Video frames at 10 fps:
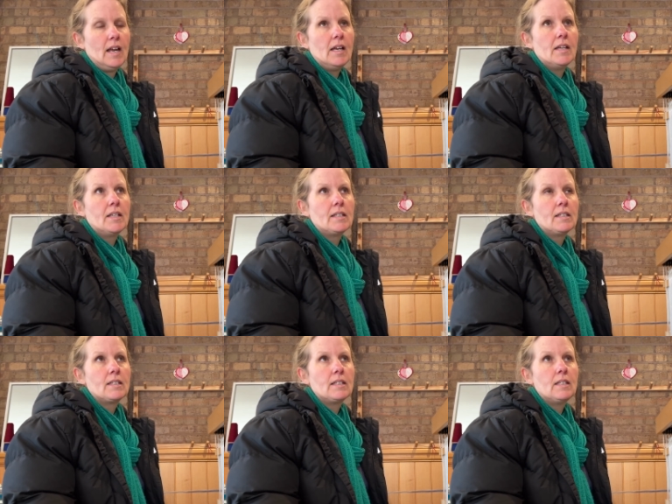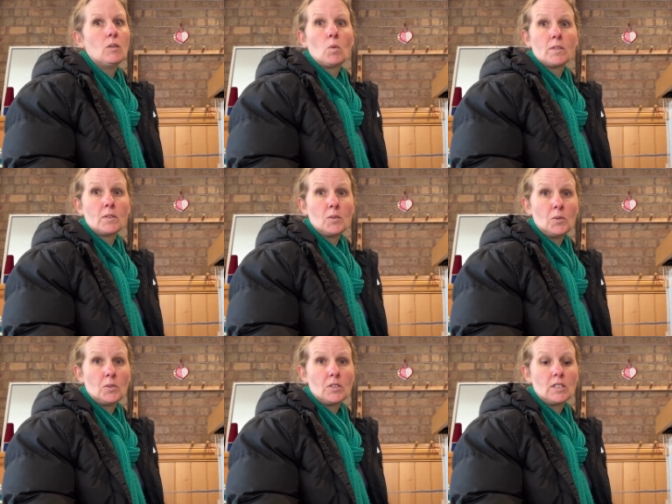and it wasn't
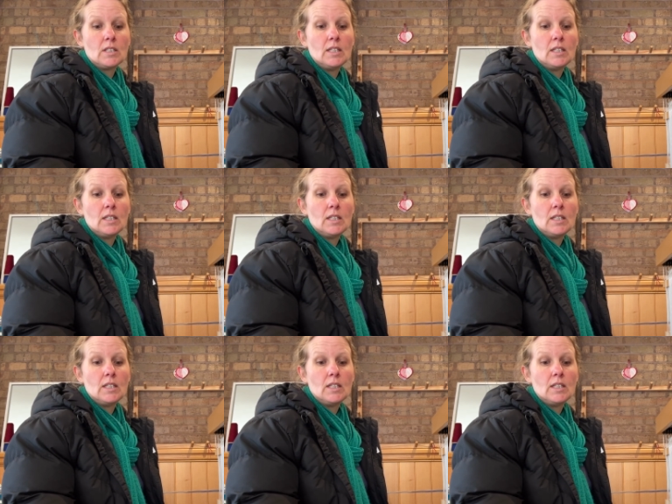good.